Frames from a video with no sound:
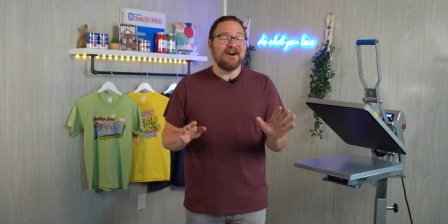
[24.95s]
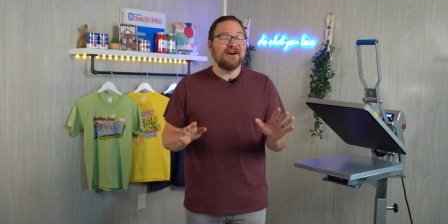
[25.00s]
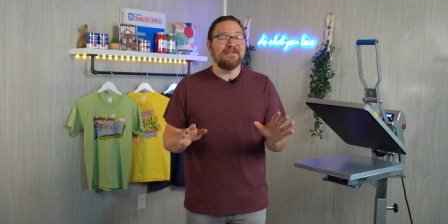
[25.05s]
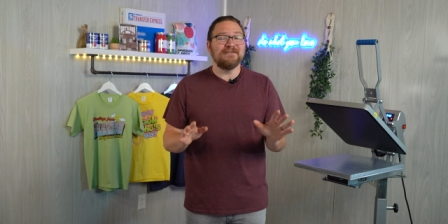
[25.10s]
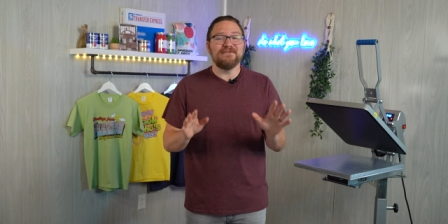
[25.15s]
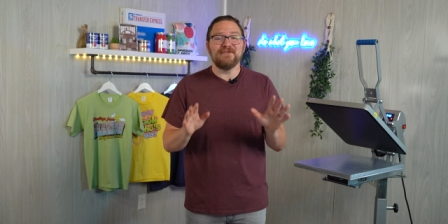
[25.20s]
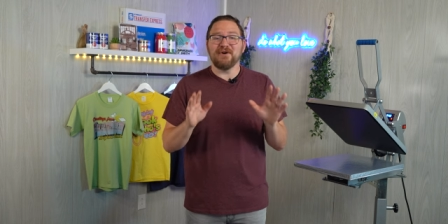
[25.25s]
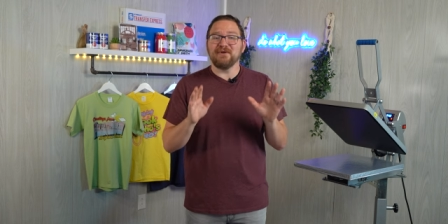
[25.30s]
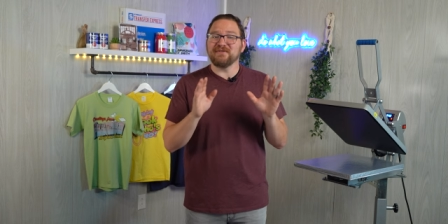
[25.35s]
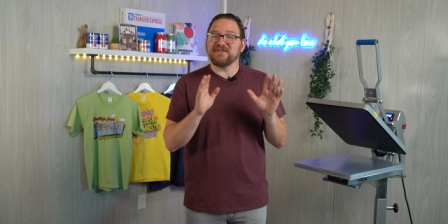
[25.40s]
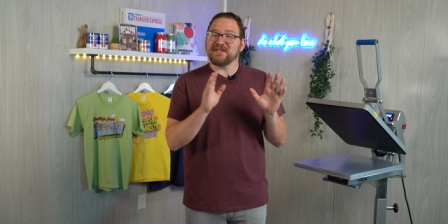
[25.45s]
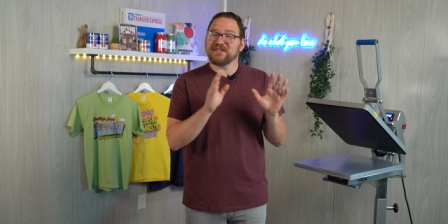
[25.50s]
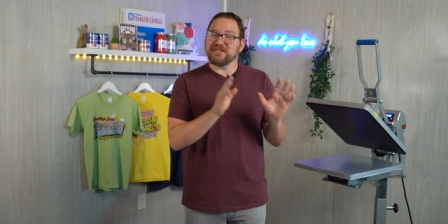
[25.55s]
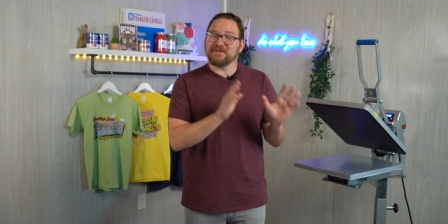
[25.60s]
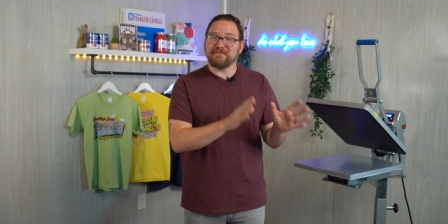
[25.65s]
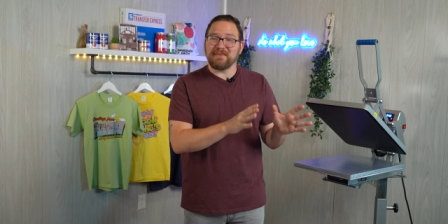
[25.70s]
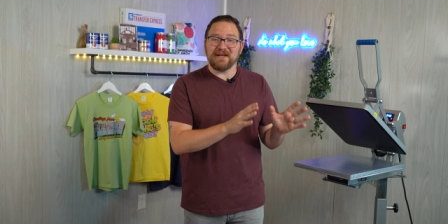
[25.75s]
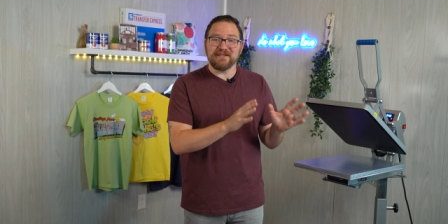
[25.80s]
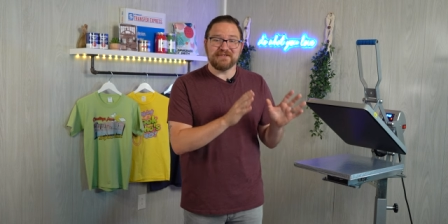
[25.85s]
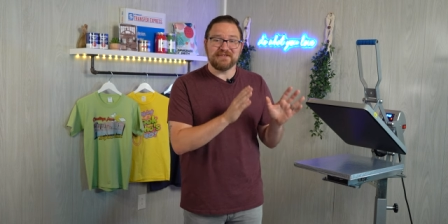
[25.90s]
of those
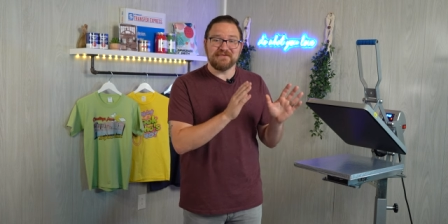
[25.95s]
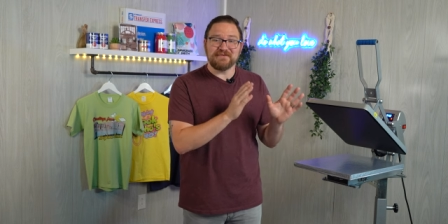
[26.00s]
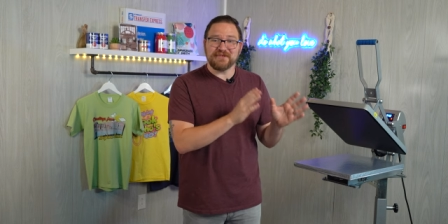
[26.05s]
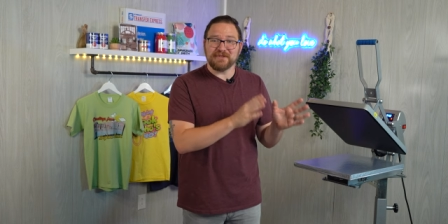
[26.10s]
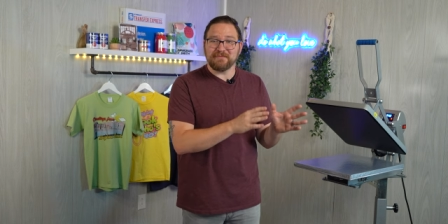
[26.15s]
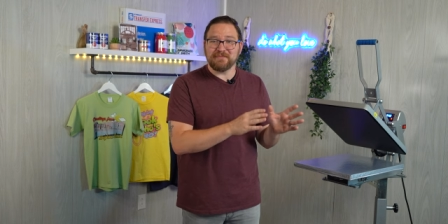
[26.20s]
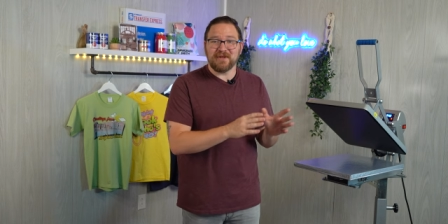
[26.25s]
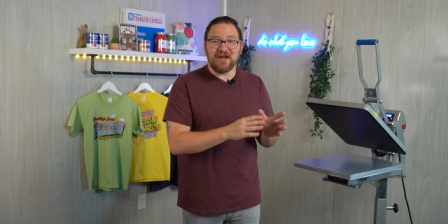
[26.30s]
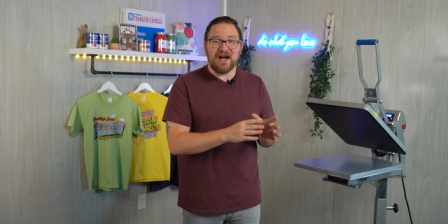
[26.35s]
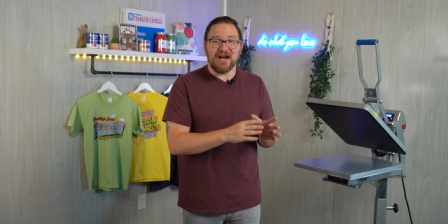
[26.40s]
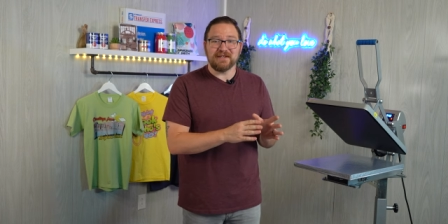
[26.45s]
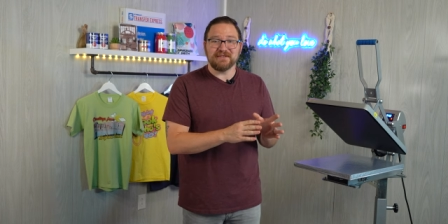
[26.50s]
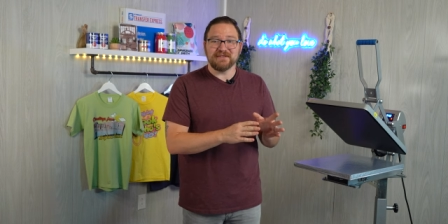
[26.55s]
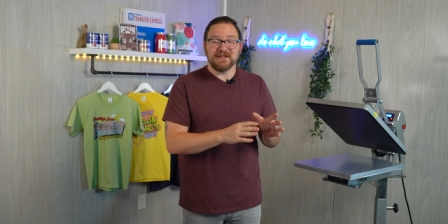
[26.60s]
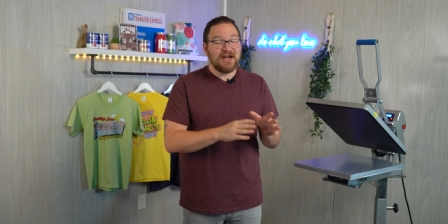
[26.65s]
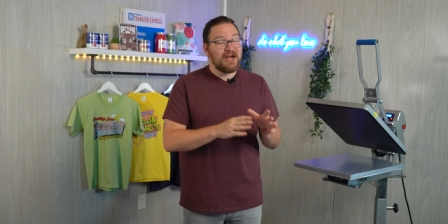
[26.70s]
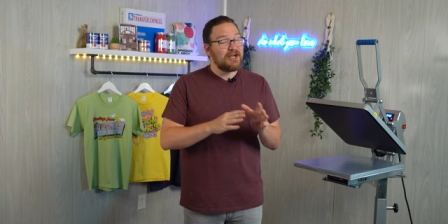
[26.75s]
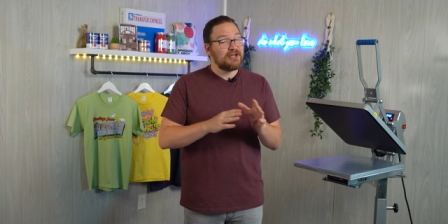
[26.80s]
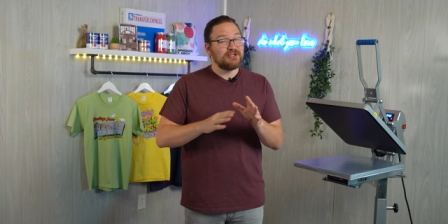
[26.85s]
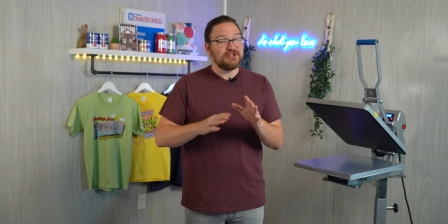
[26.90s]
expensive supplies.
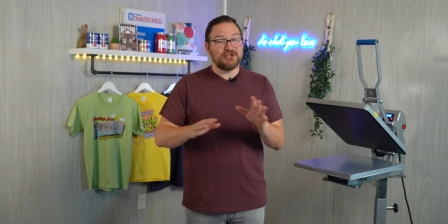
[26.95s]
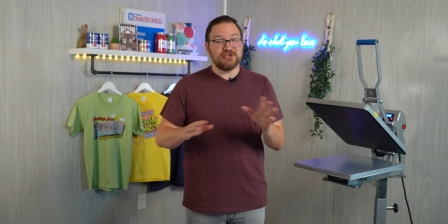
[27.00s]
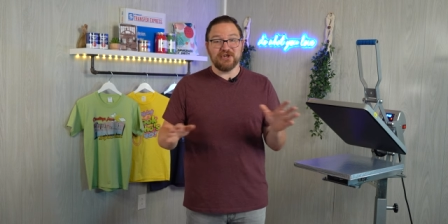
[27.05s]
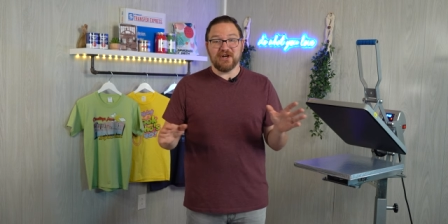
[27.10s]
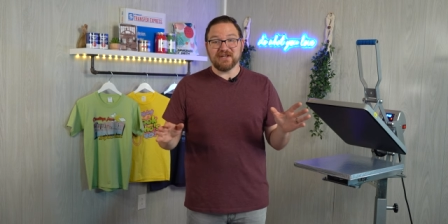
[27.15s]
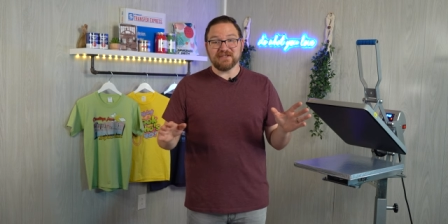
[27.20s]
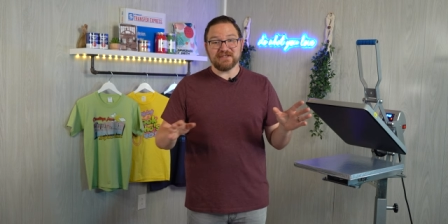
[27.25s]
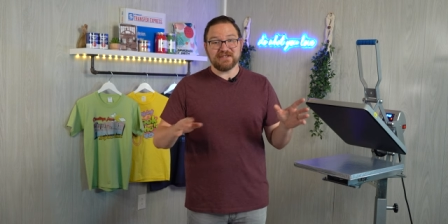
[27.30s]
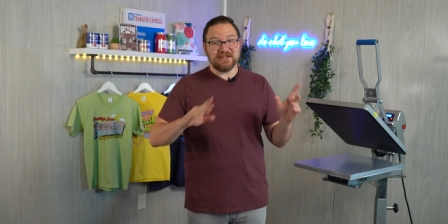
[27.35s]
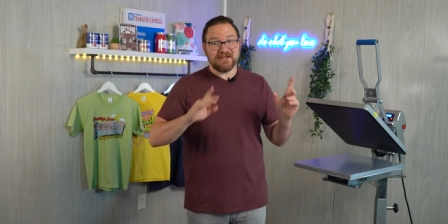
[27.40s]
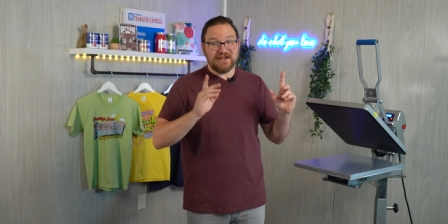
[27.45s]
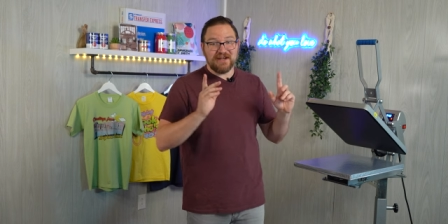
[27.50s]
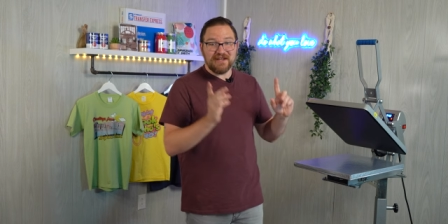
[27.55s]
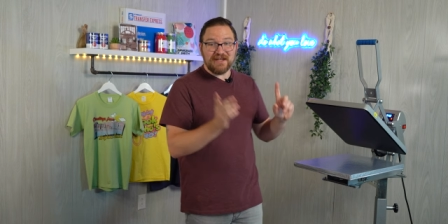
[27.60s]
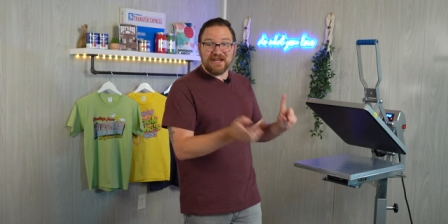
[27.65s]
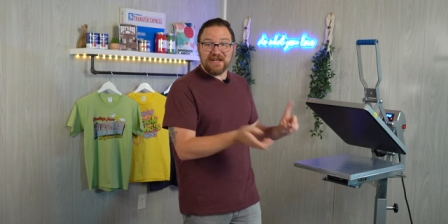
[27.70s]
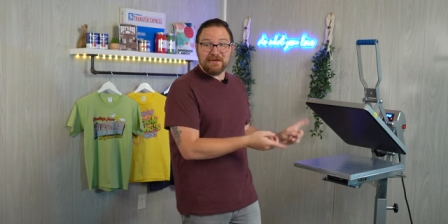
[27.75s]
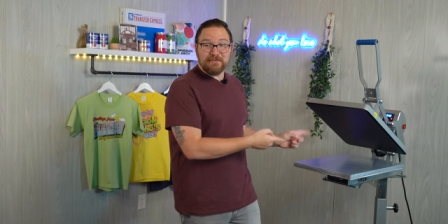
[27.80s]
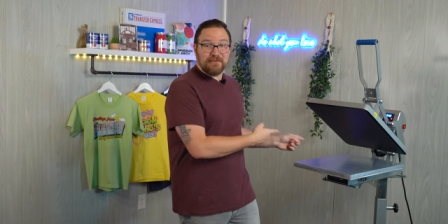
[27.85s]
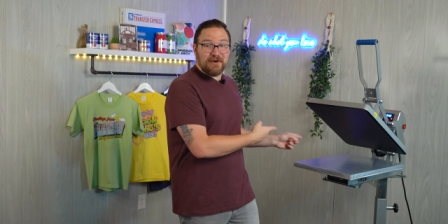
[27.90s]
Just a
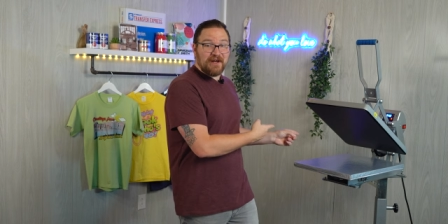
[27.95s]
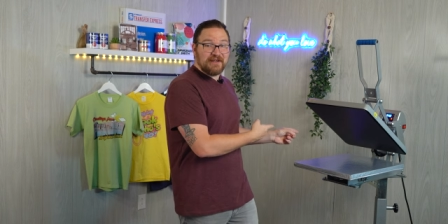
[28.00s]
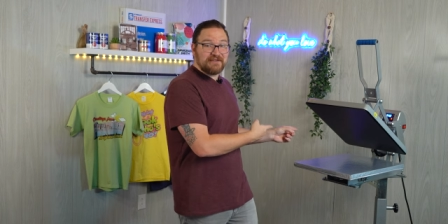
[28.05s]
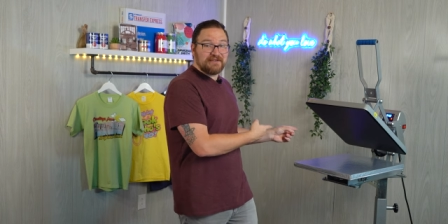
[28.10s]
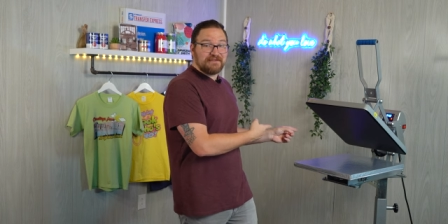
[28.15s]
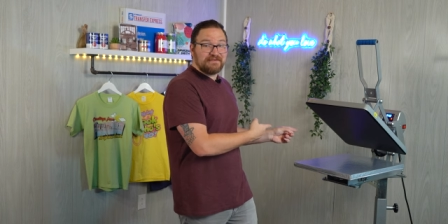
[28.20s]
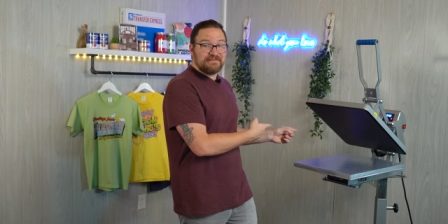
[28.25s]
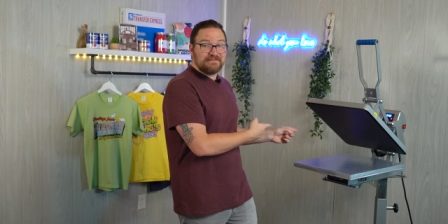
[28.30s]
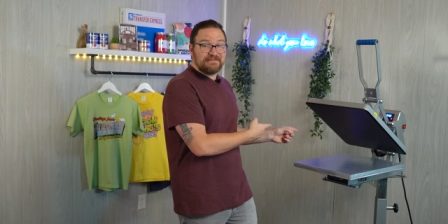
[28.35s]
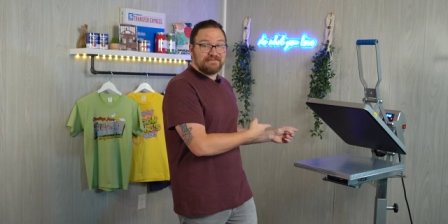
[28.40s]
heat press.